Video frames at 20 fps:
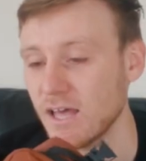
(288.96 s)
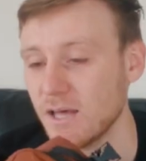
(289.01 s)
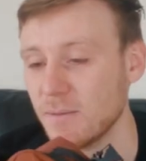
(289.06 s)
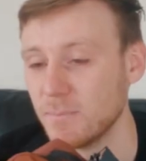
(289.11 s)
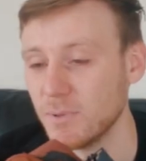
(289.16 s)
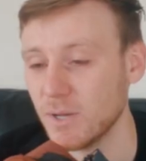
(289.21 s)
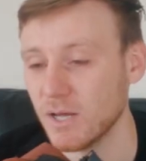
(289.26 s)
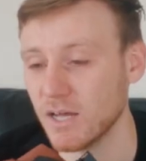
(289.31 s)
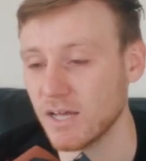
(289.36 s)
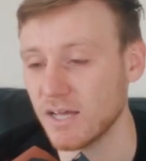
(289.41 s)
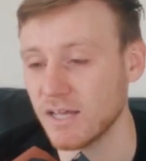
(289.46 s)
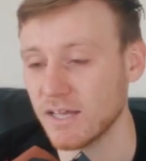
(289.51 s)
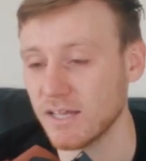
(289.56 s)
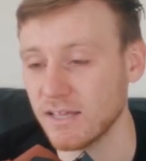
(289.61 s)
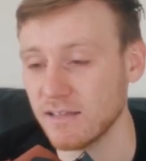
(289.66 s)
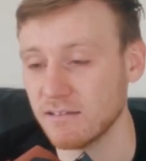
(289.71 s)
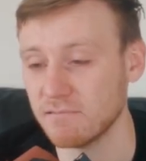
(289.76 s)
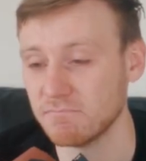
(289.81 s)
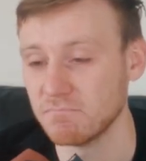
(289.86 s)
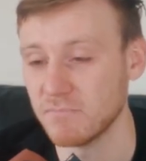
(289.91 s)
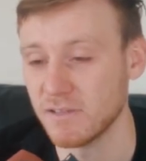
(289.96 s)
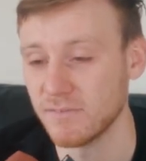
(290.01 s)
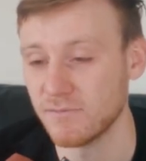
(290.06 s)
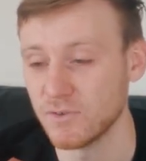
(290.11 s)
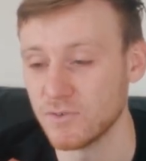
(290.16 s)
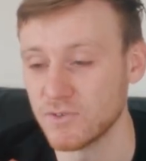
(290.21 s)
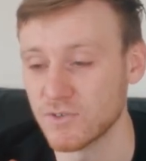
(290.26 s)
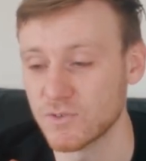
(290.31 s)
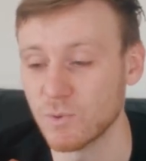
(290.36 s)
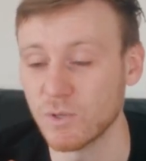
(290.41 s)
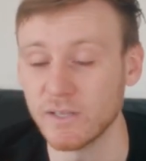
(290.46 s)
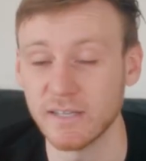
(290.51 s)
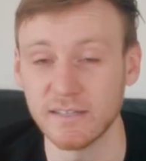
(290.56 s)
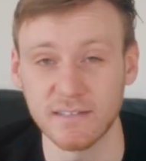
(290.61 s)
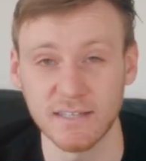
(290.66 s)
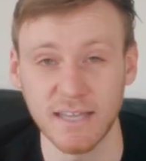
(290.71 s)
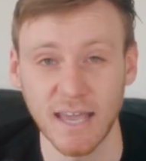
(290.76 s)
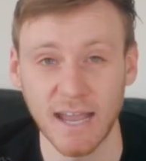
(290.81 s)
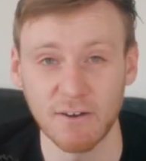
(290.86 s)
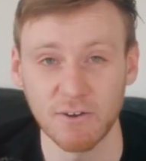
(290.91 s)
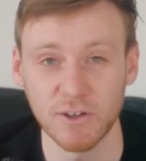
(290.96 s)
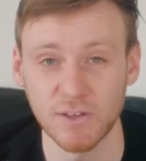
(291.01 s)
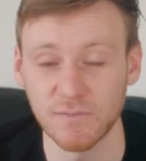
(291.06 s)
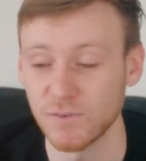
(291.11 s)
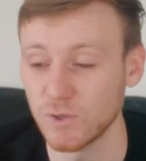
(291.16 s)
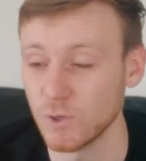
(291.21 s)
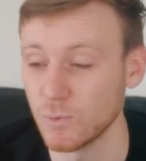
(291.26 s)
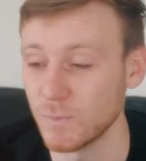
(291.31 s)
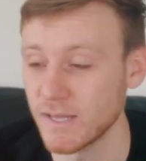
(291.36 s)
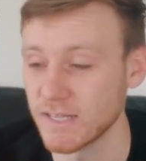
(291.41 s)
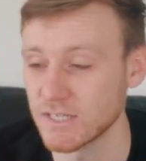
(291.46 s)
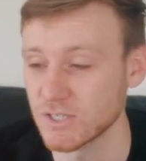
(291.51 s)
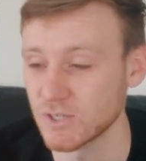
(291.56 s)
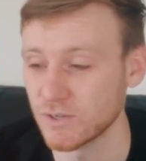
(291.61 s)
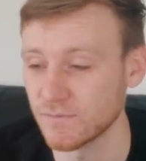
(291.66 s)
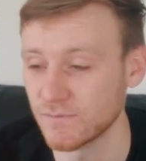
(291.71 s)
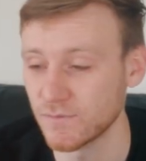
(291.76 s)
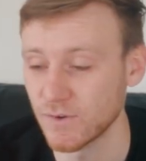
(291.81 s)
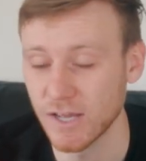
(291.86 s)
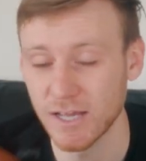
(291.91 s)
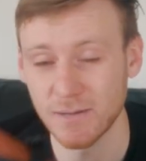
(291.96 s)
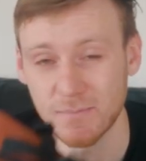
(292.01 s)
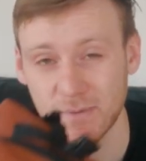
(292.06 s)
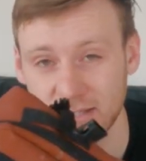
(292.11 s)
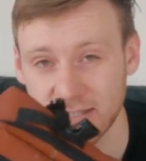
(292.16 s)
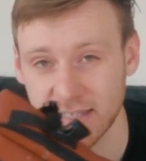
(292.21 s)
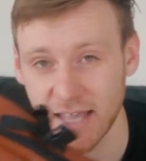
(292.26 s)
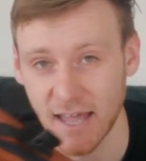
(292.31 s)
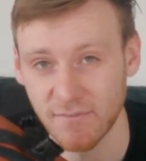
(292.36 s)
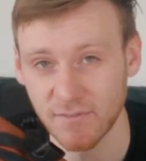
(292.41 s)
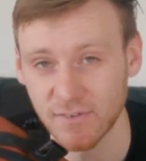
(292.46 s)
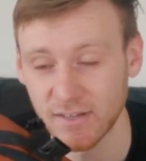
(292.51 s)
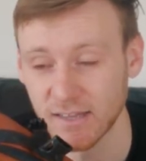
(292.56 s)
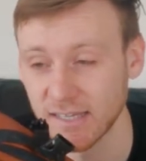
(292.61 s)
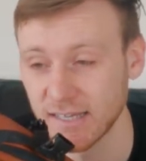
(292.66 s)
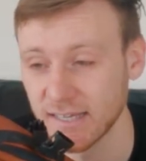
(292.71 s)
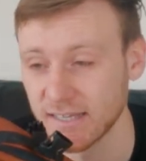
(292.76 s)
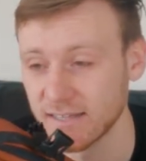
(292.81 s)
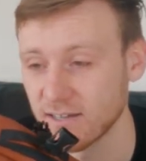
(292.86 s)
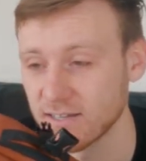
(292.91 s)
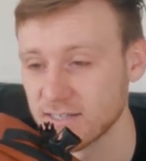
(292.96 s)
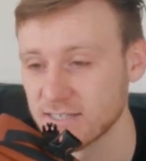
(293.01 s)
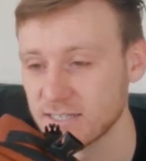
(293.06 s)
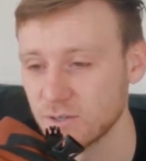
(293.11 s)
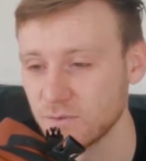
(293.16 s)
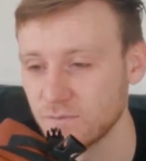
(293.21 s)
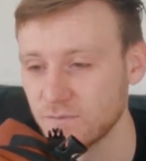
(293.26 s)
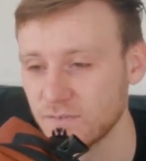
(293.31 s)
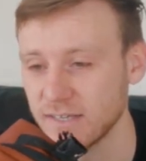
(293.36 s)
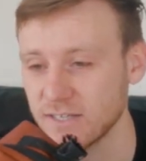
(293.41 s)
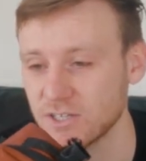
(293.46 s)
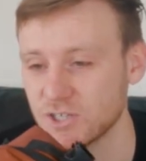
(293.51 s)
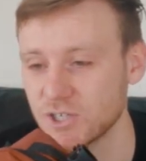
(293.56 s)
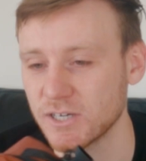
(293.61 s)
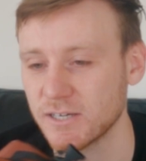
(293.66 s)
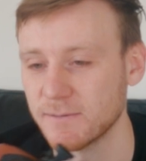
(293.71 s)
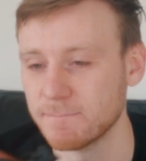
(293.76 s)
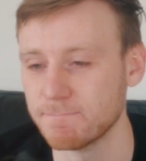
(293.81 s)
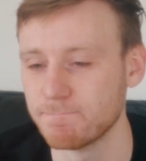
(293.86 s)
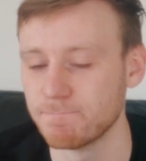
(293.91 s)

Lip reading: but if you just wanted to carry a few bits on your frame, definitely a nice little feature.